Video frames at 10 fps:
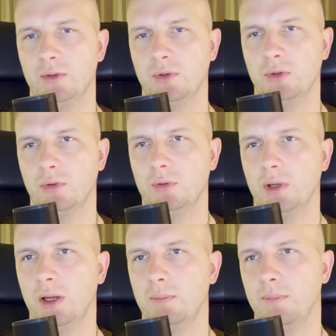So
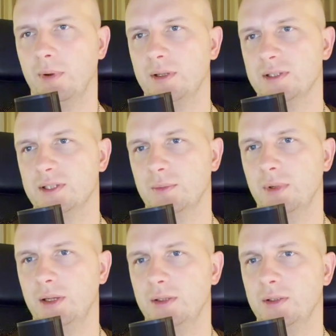app
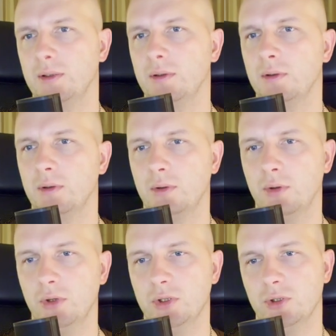accessibility,
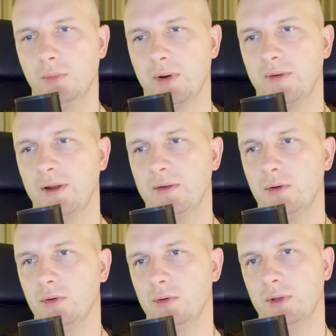you need to provide
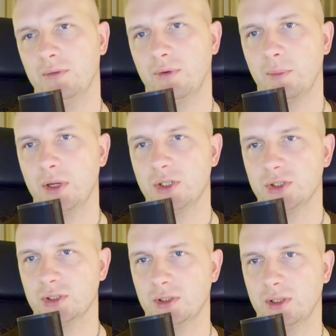
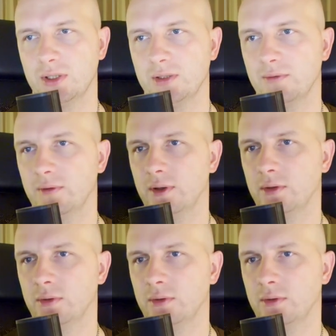information as well.